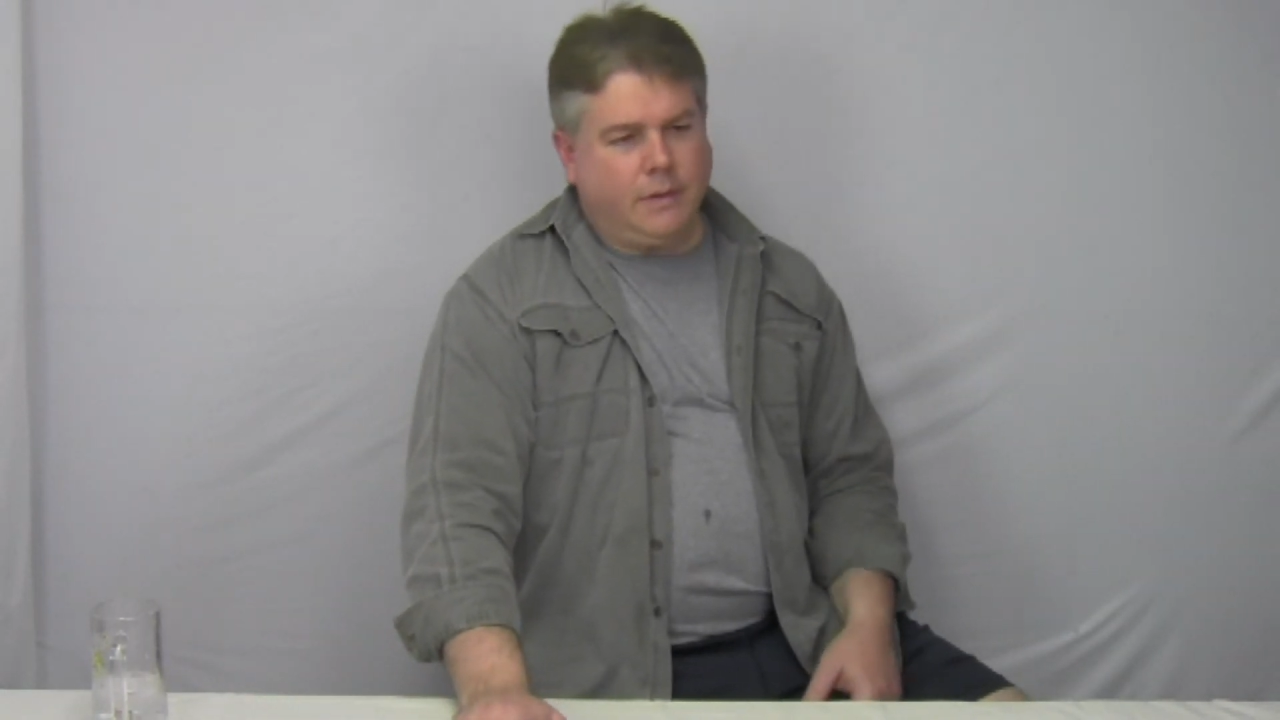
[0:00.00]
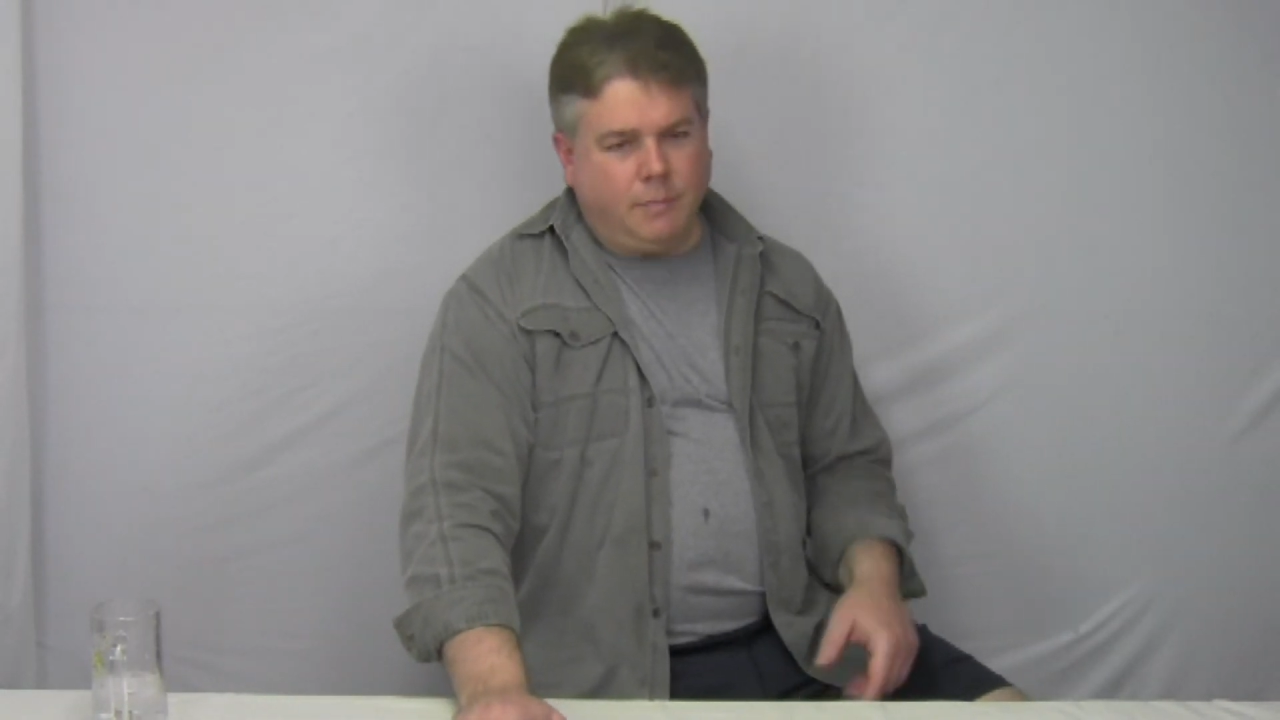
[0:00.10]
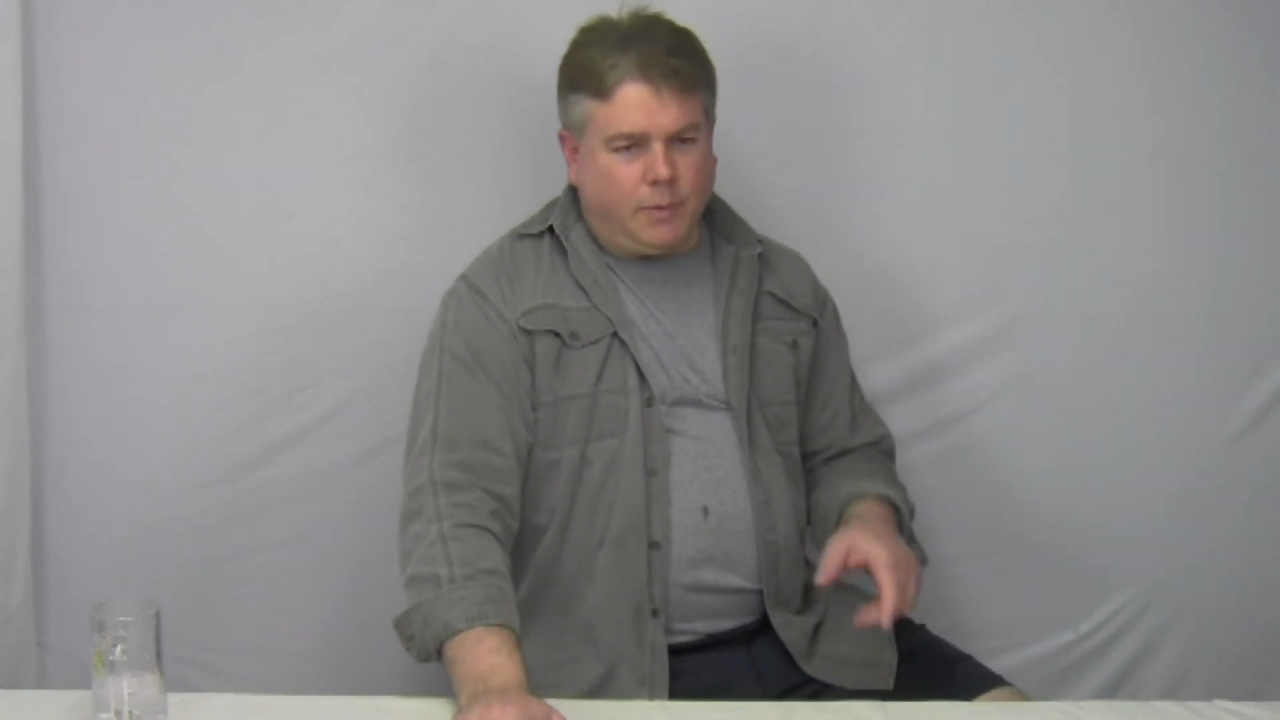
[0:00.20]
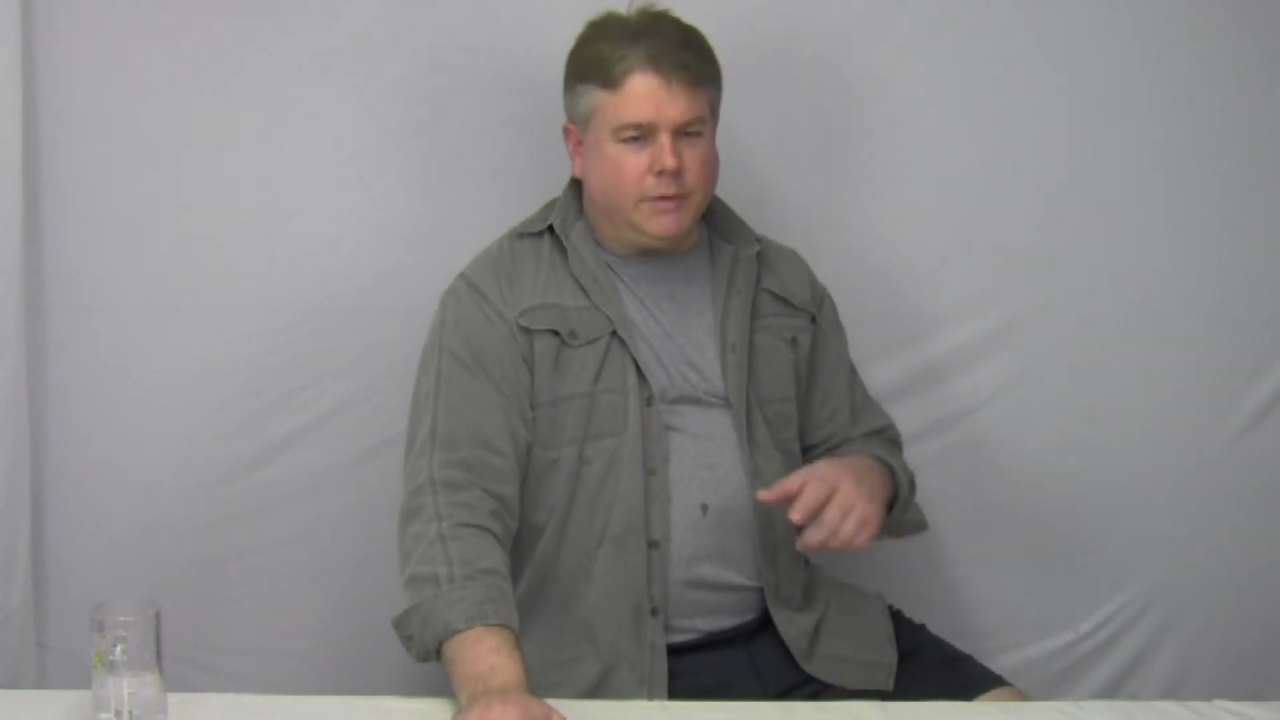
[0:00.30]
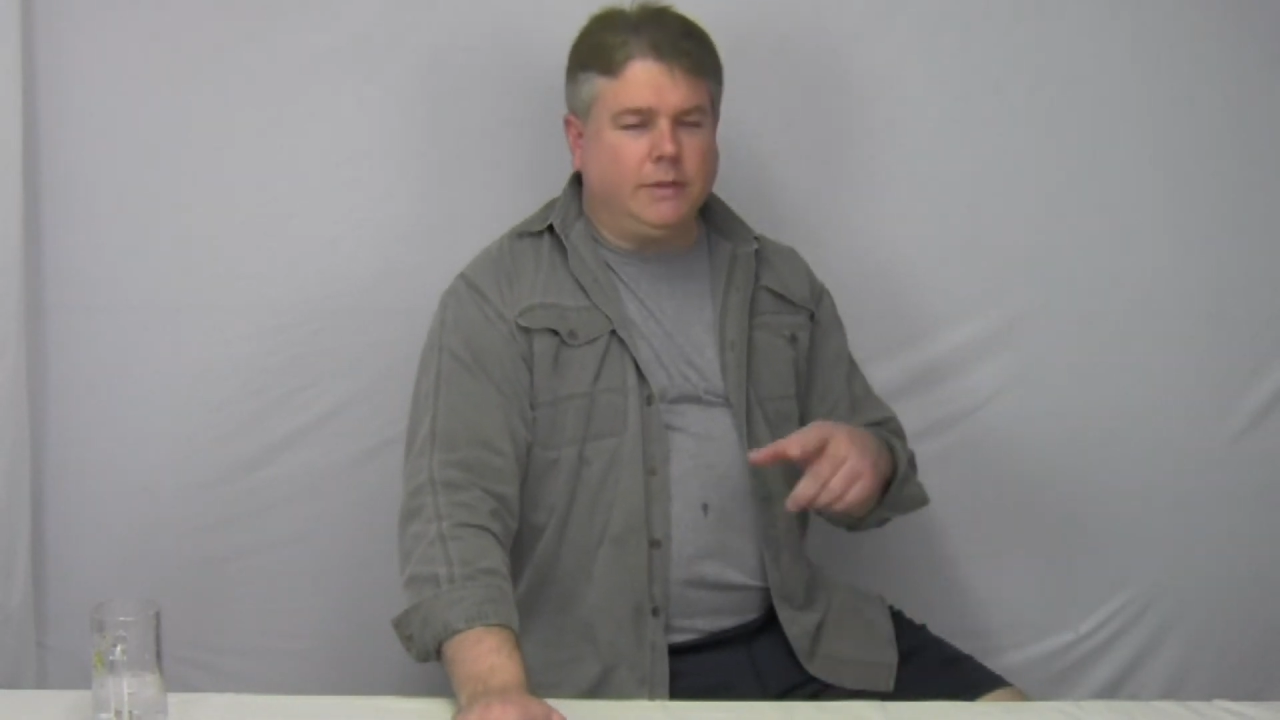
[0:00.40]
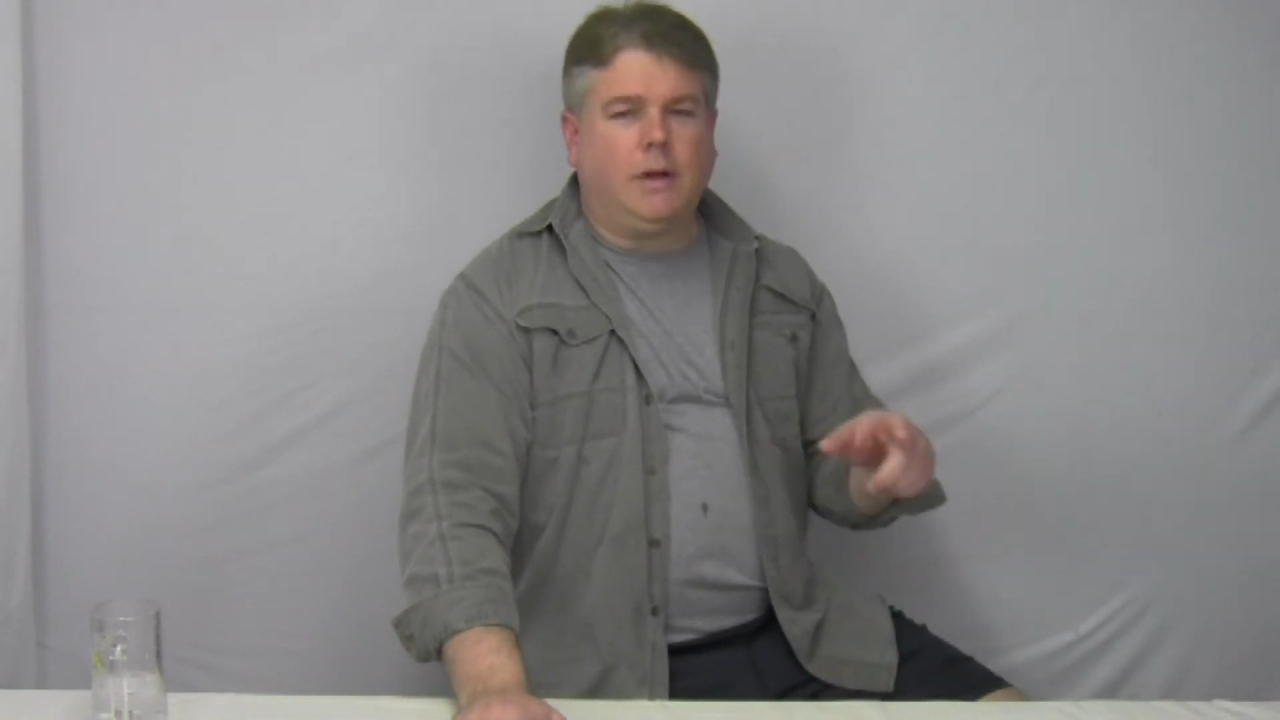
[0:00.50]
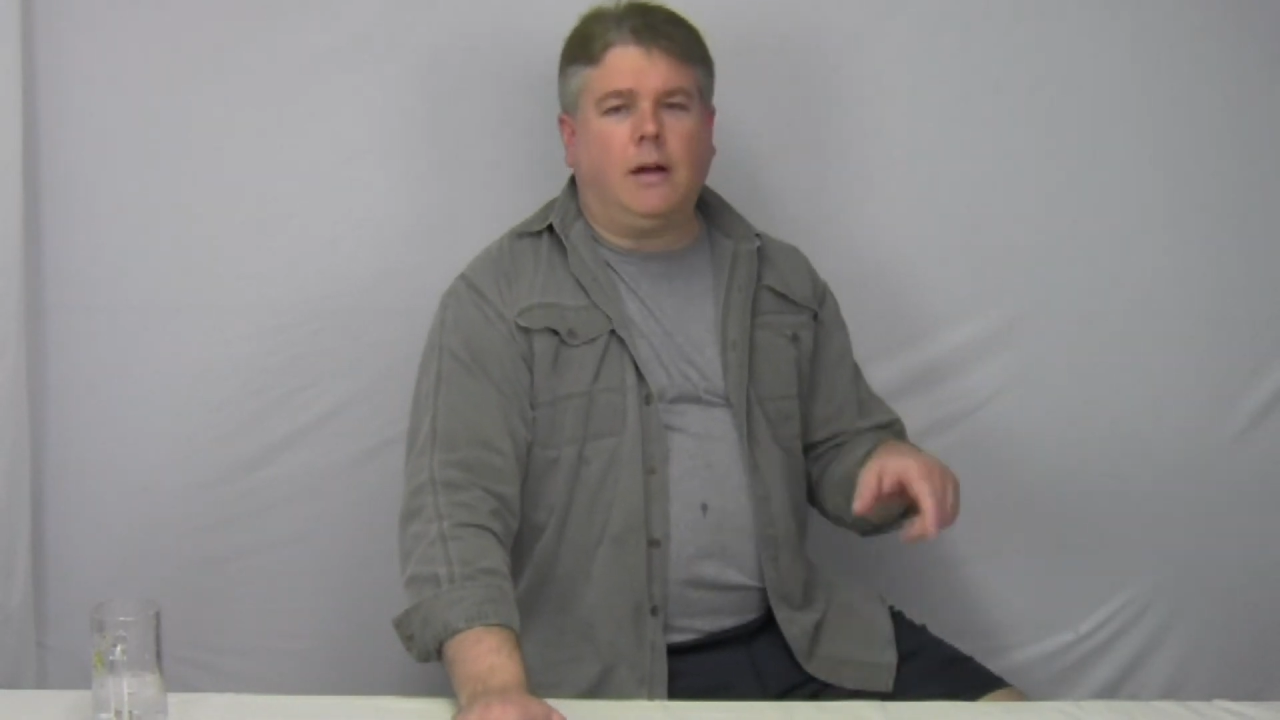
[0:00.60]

So he pulls his